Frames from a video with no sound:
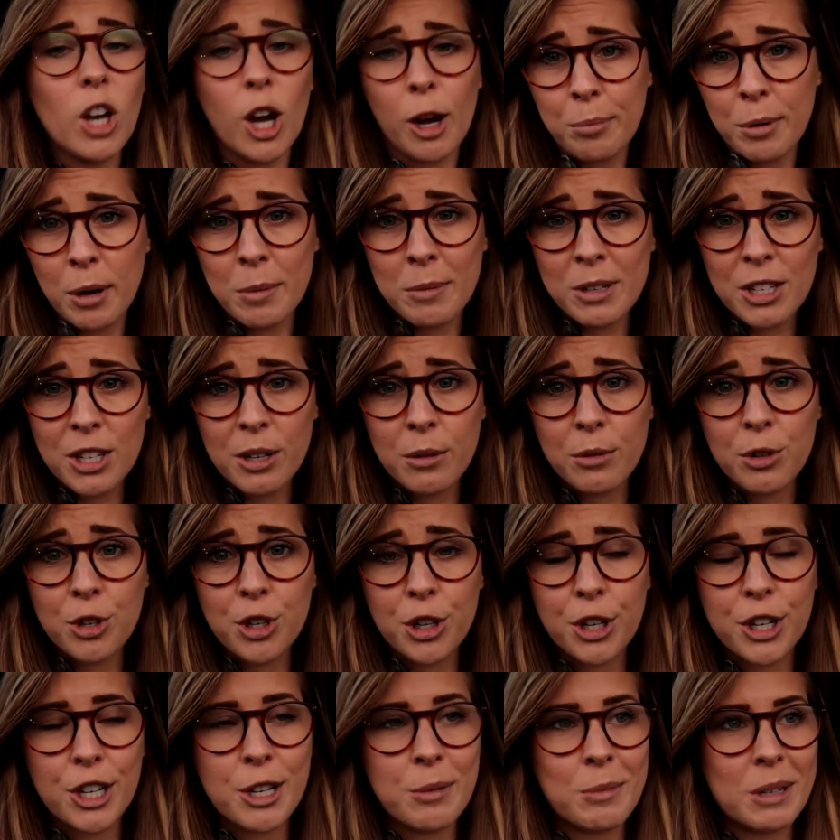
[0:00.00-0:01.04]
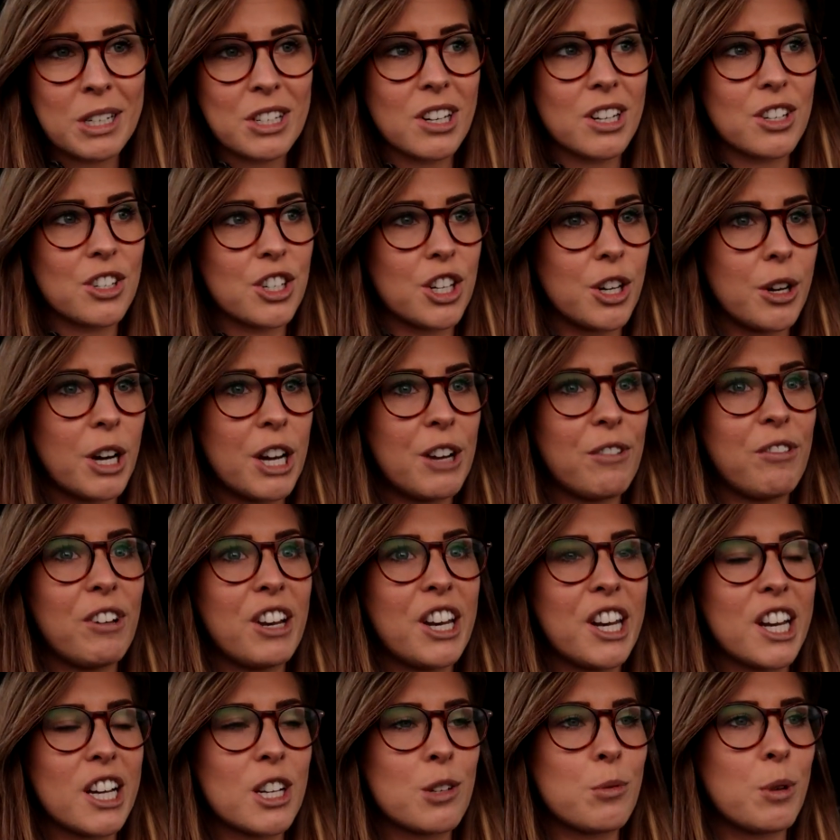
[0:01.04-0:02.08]
I promise I will show you my tattoo
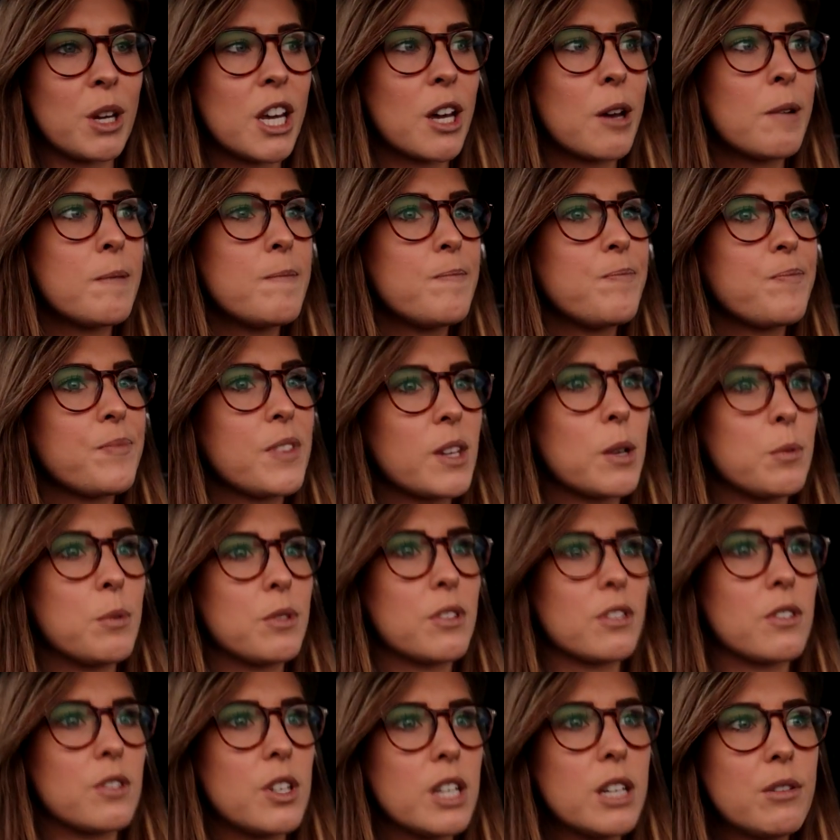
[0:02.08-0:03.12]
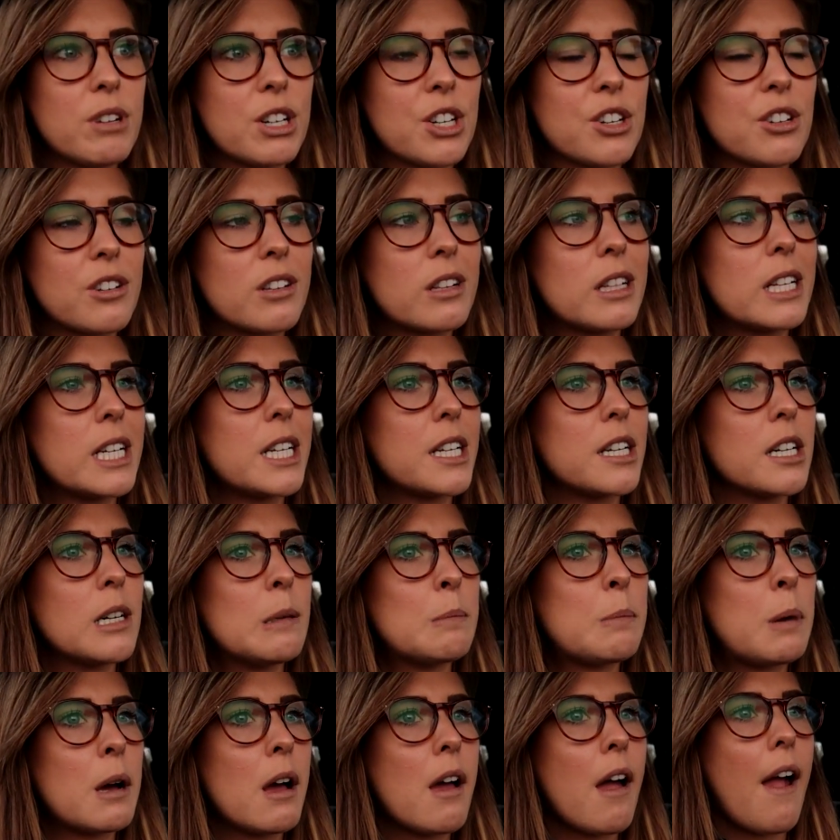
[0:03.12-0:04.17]
hopefully next week once this heat rash has cleared
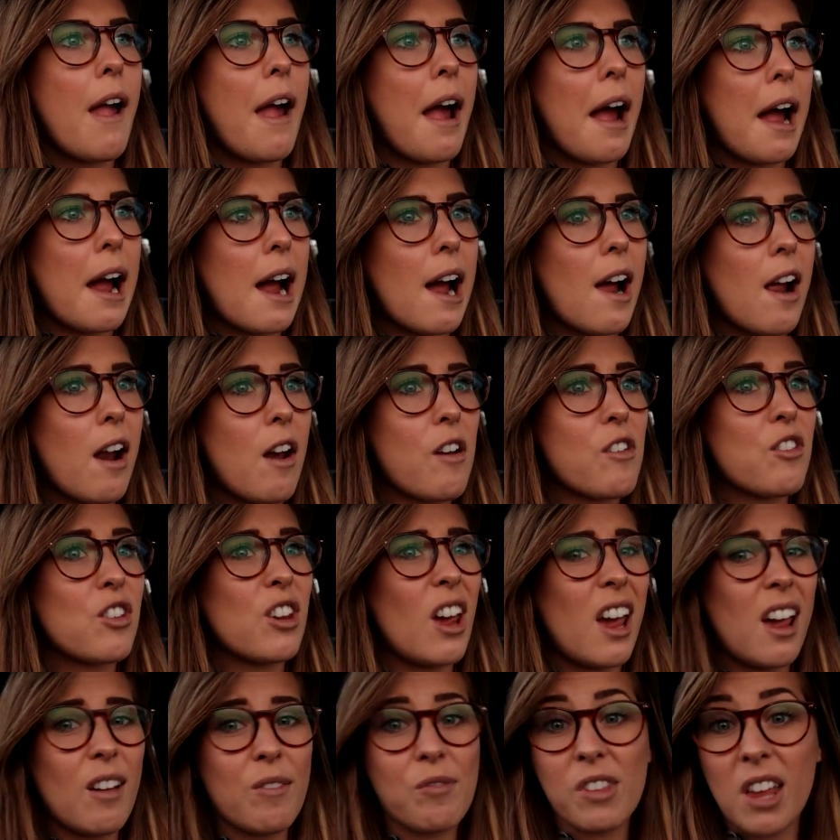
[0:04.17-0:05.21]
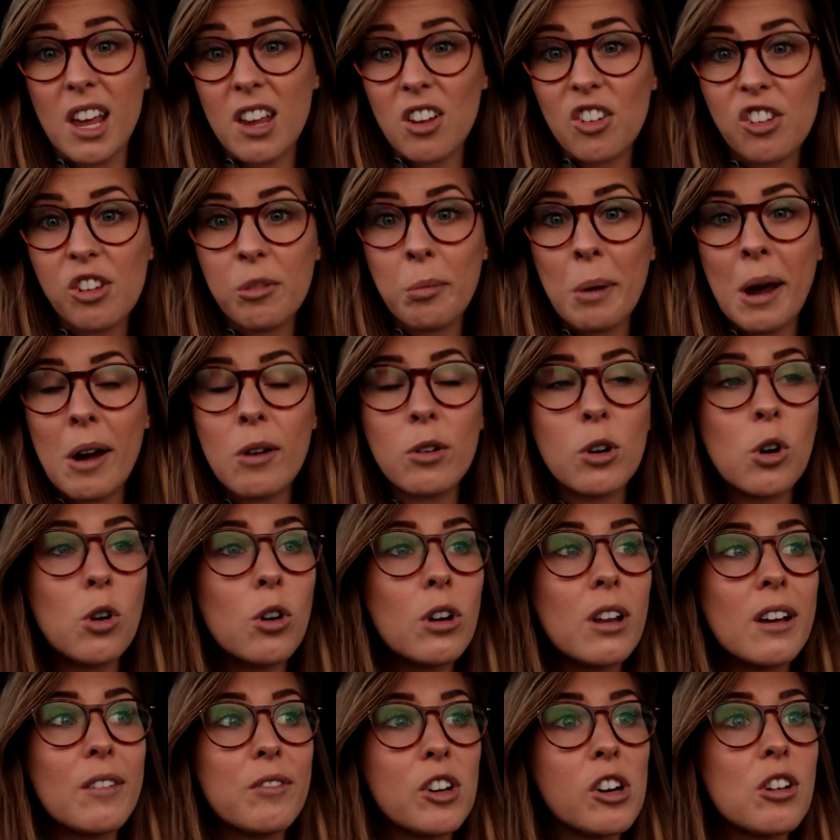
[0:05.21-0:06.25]
up. And yeah, that's about
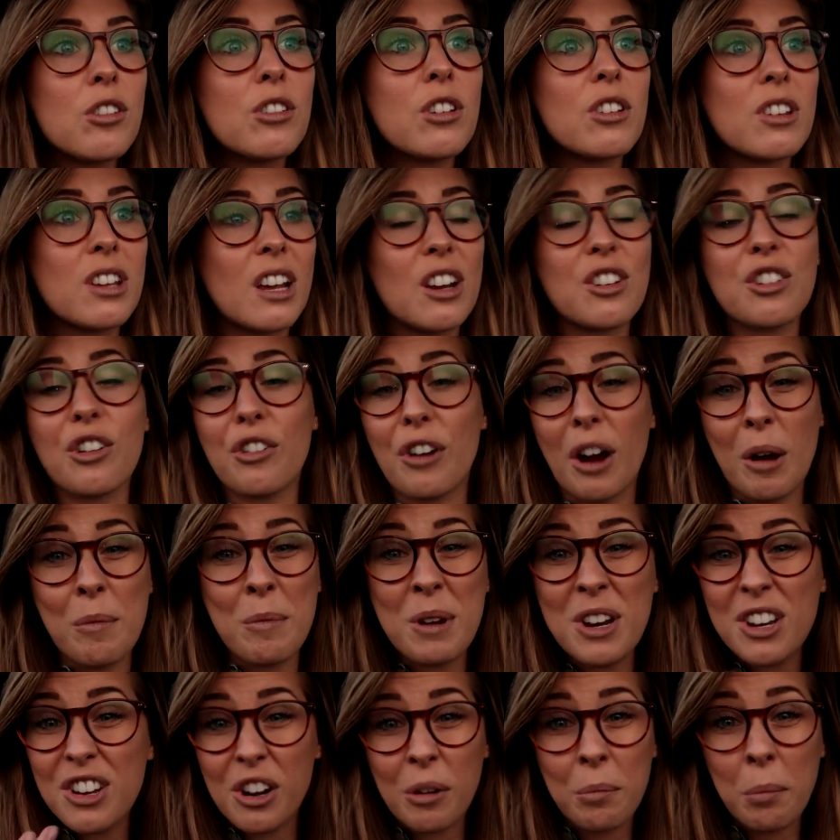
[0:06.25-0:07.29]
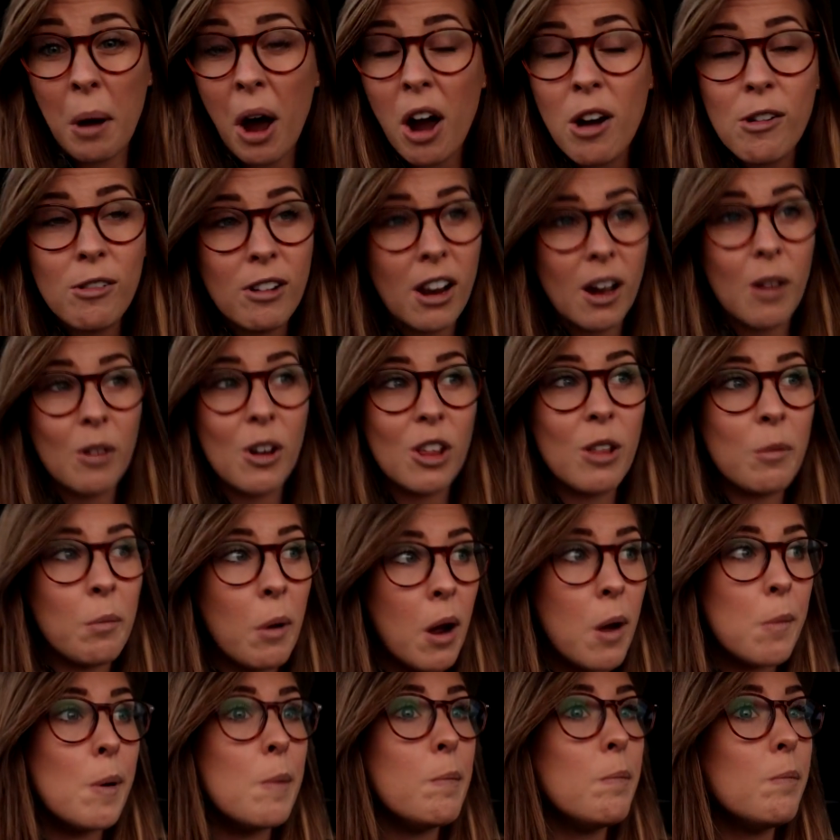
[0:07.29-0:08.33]
all I've got to say. Sorry, I'm eating a polo at the
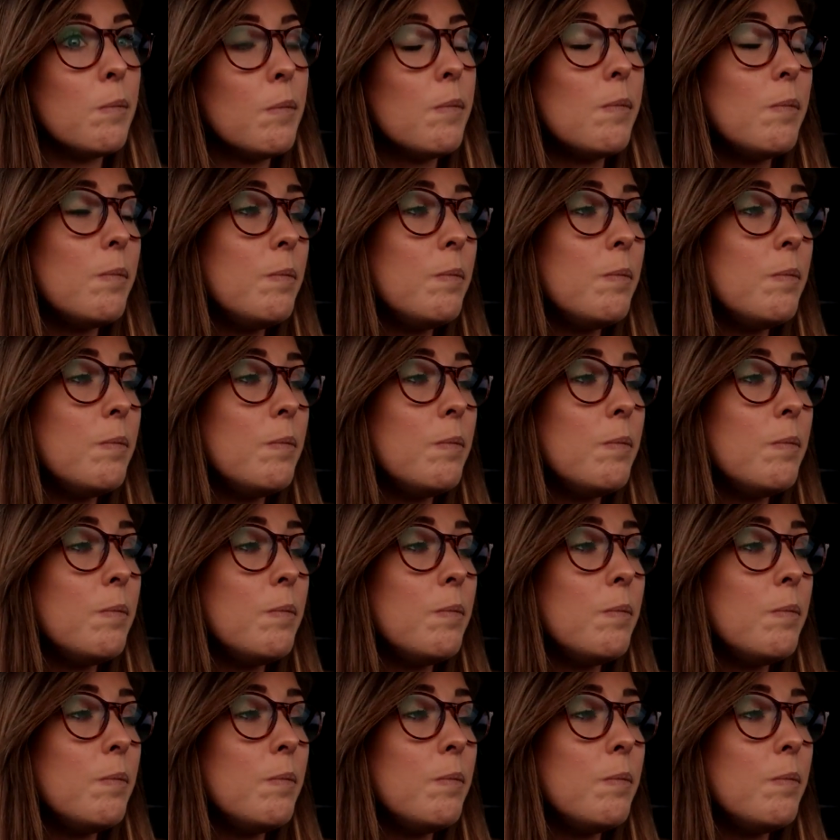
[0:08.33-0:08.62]
moment.